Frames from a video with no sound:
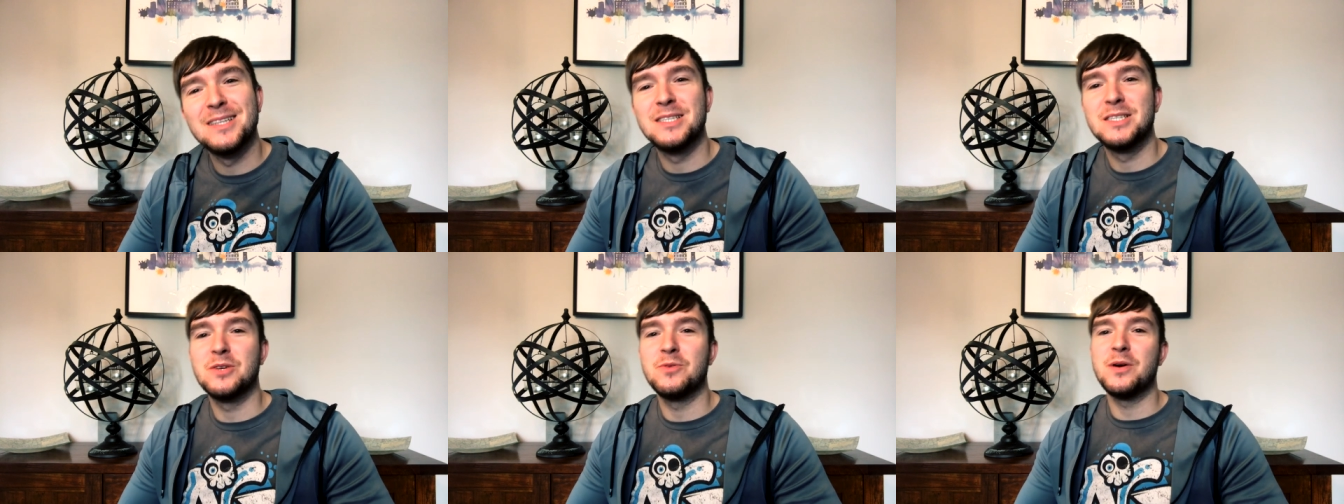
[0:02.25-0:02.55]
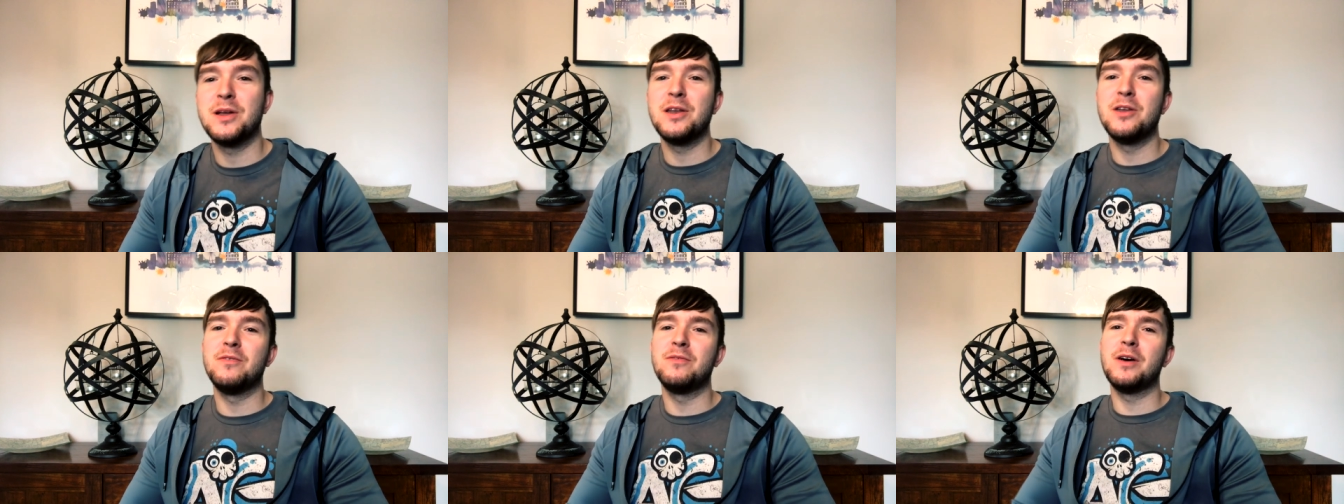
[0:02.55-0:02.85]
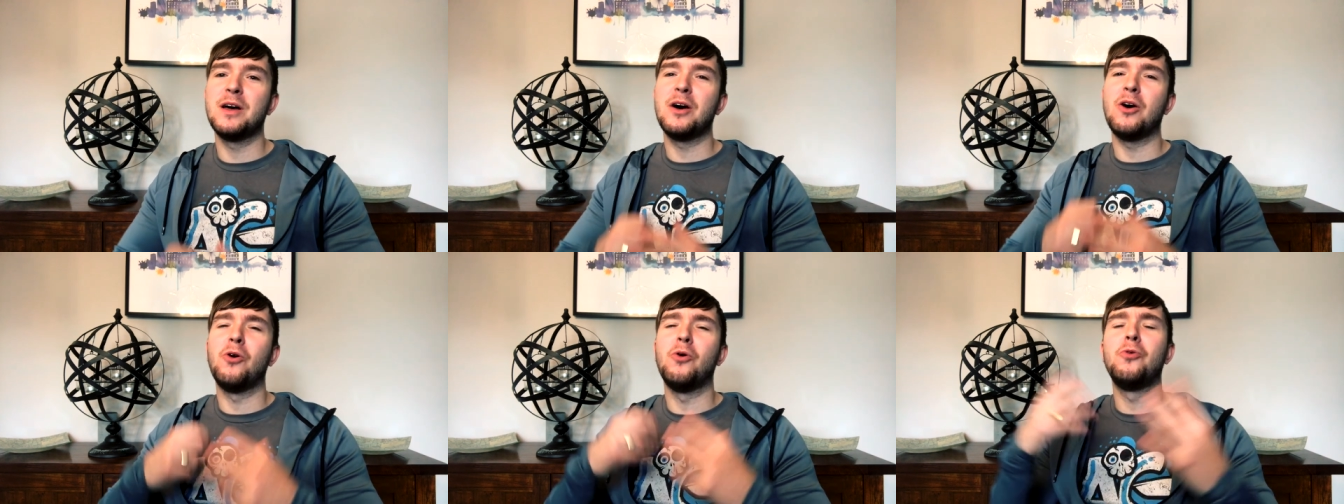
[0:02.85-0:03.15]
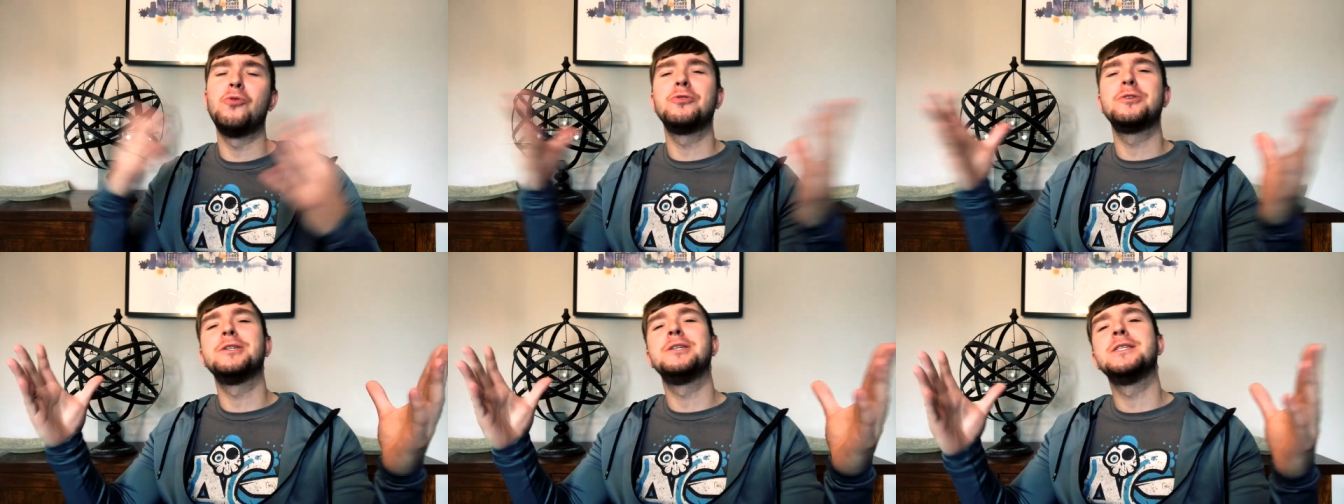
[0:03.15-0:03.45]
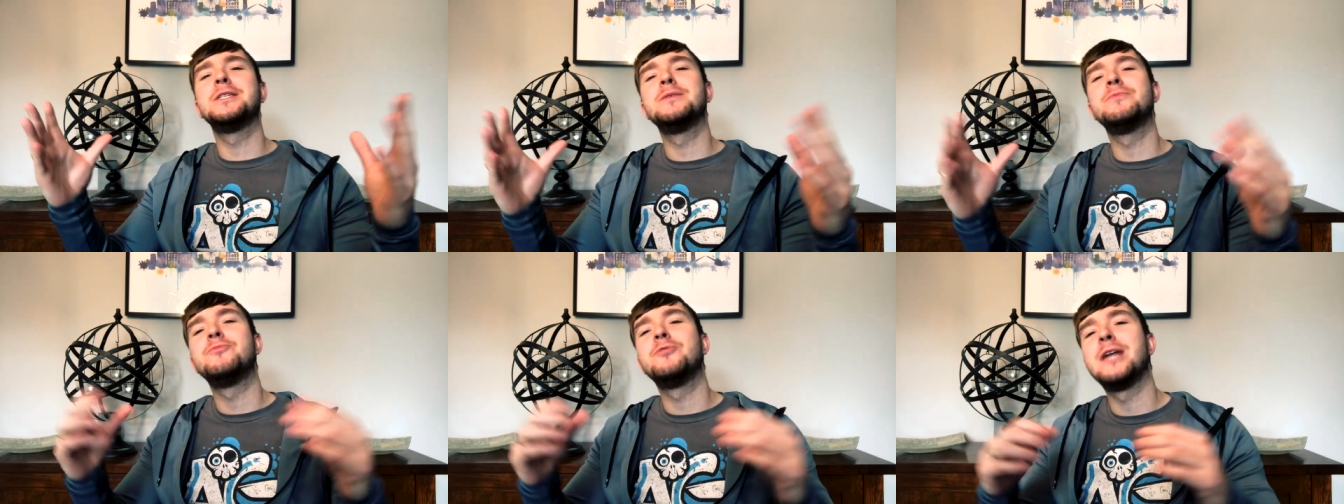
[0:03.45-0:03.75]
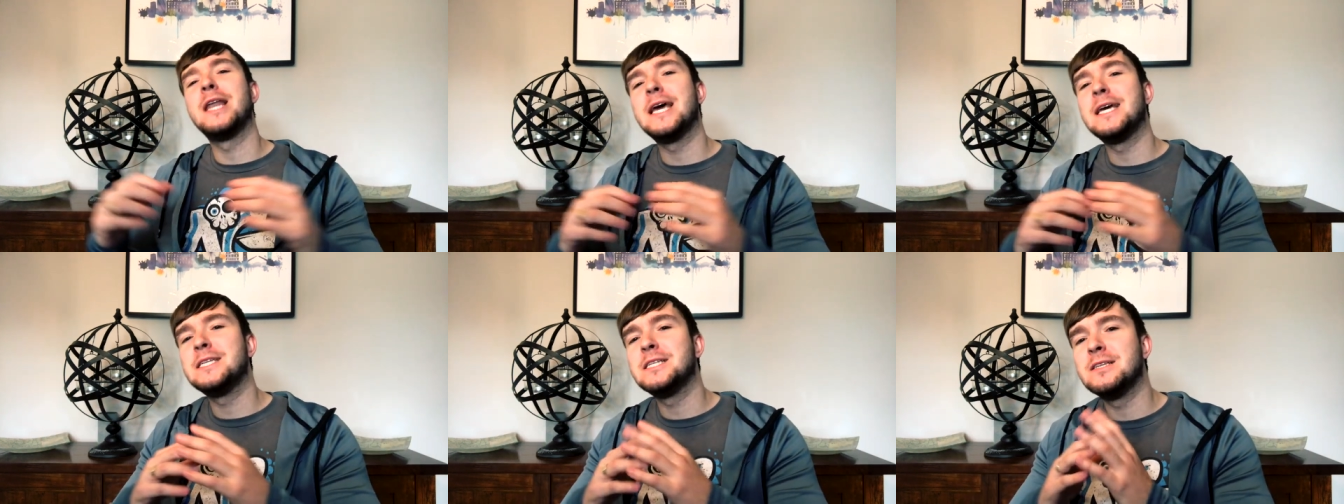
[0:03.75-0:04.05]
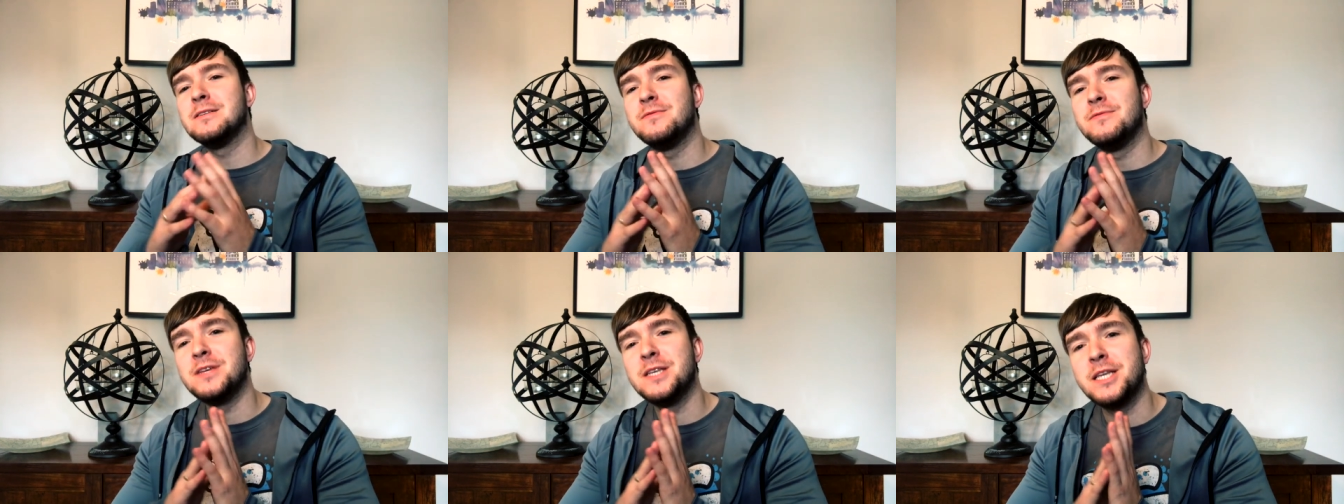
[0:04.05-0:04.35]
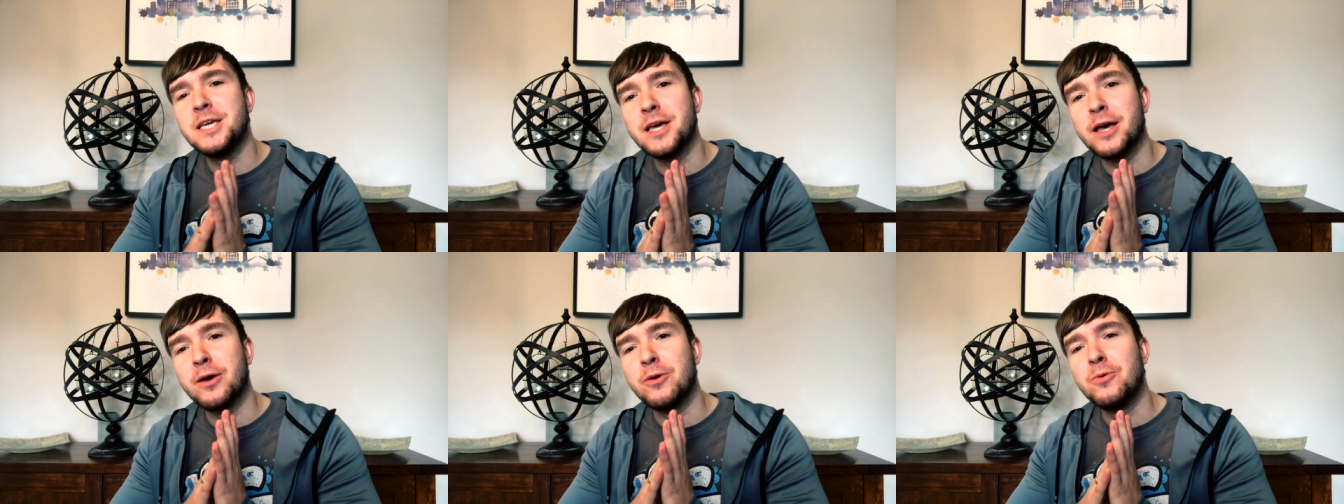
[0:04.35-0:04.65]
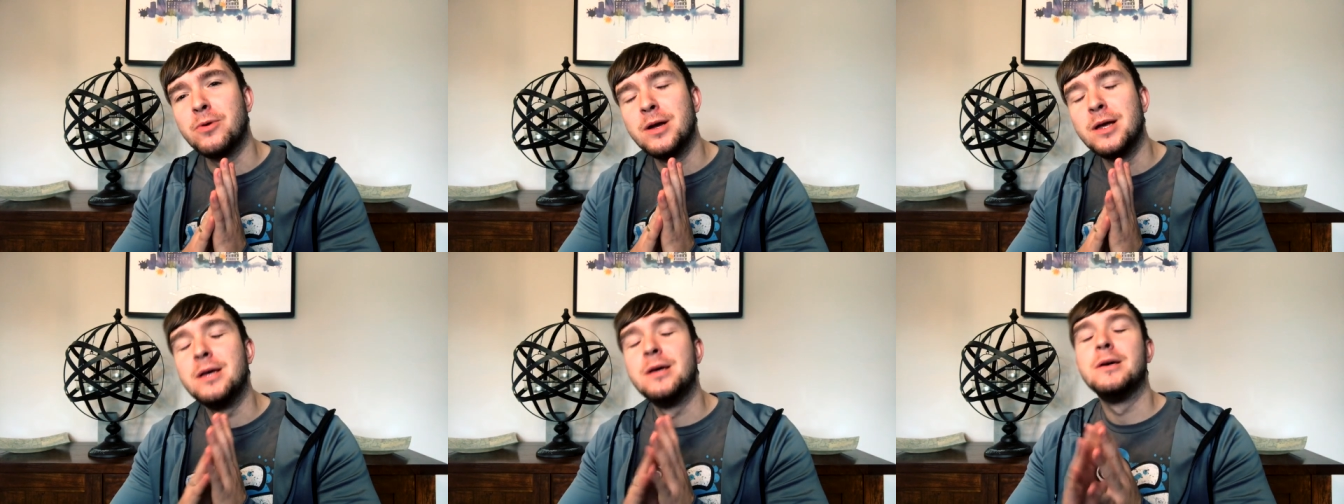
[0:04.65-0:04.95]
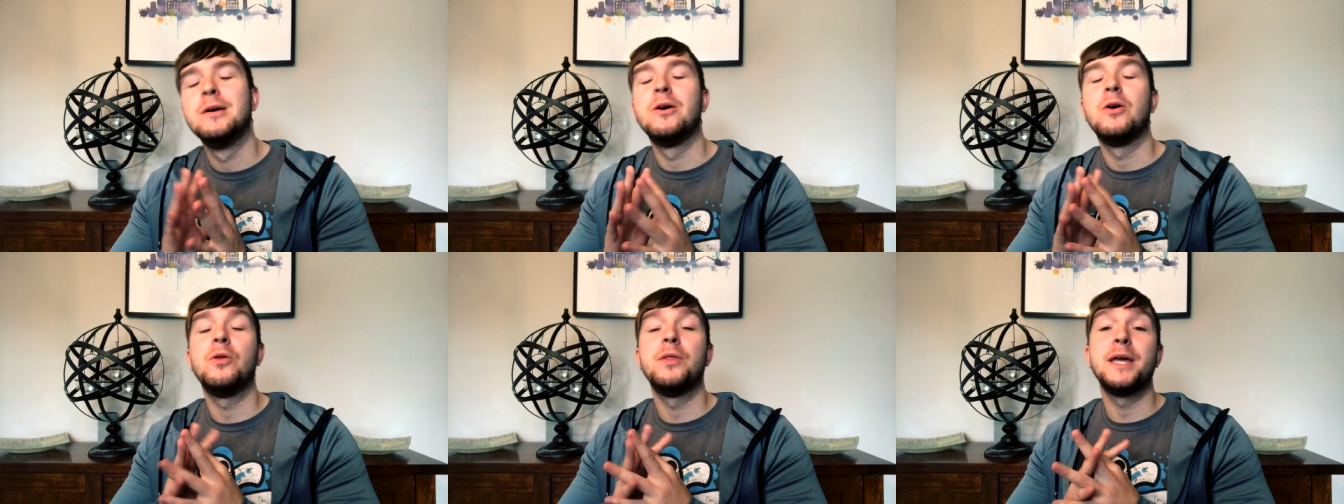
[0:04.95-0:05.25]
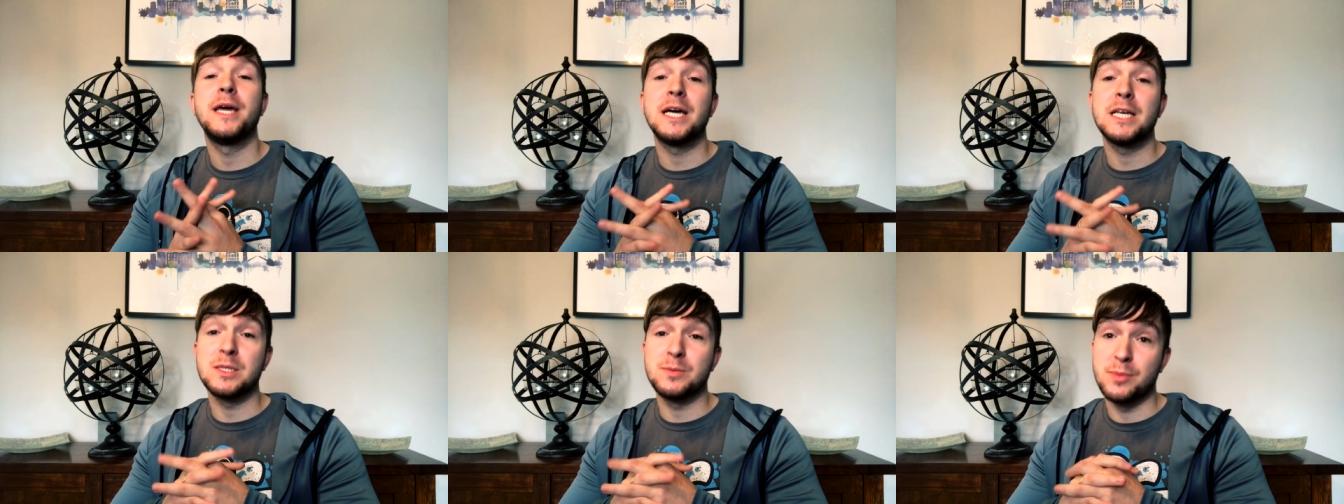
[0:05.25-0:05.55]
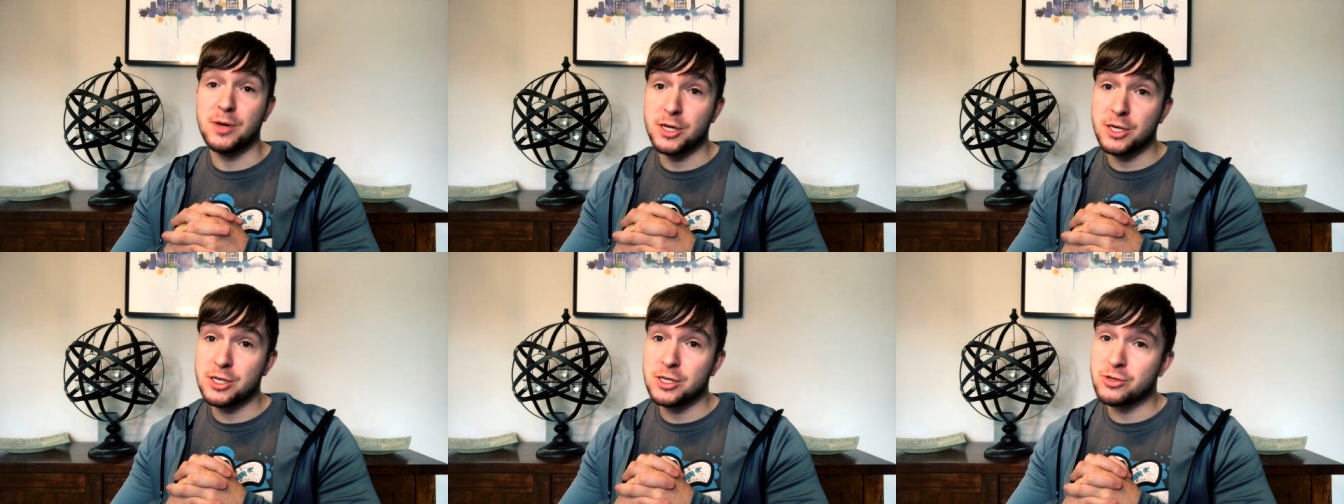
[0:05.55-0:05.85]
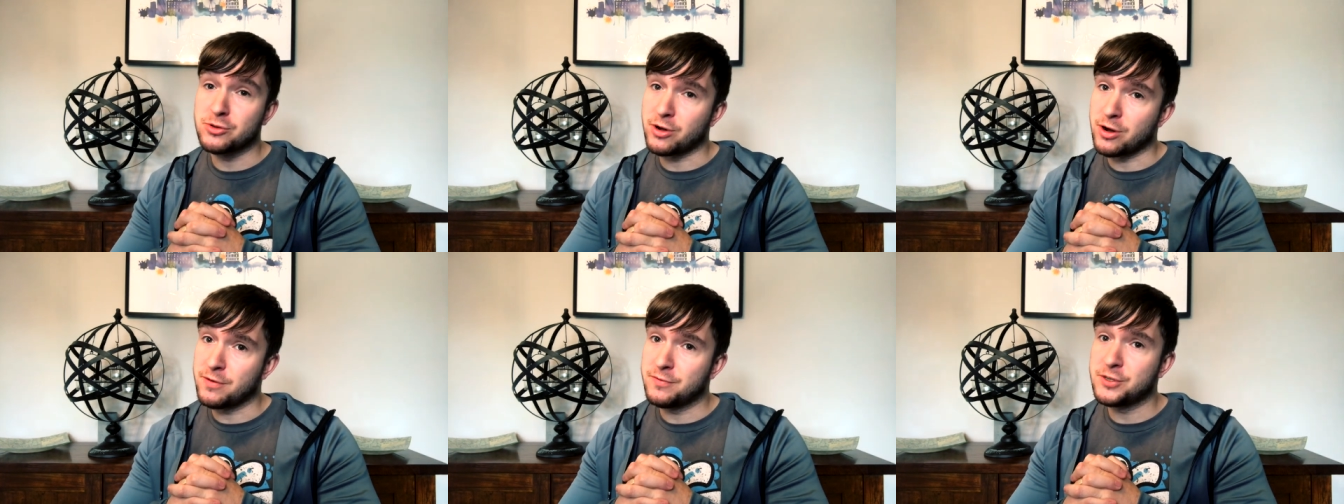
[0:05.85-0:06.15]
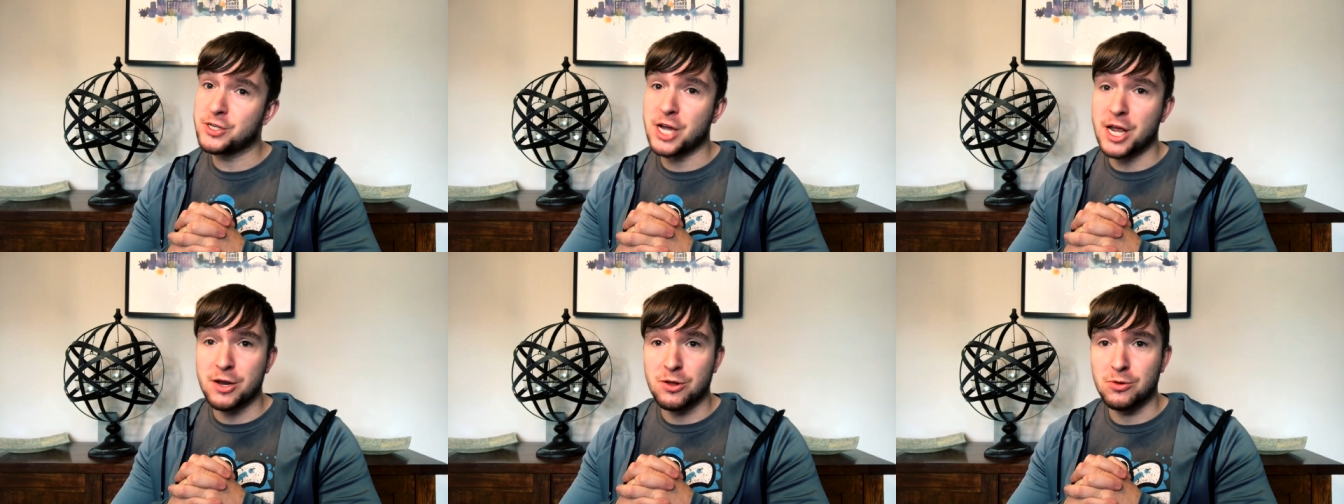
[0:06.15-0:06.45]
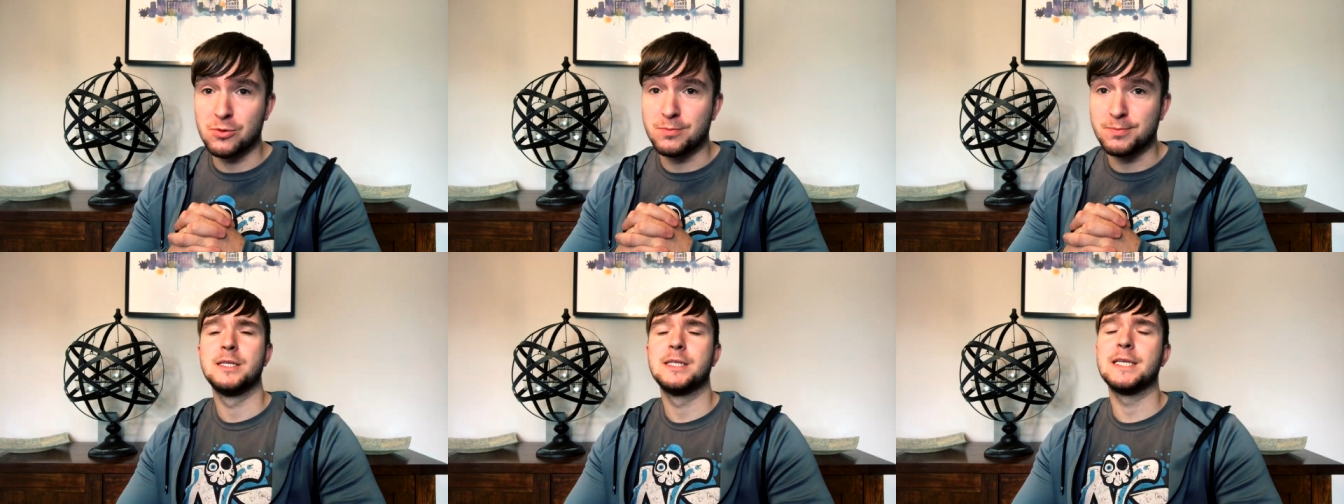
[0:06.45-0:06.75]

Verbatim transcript: to another autism related video on the Asperger's Growth channel.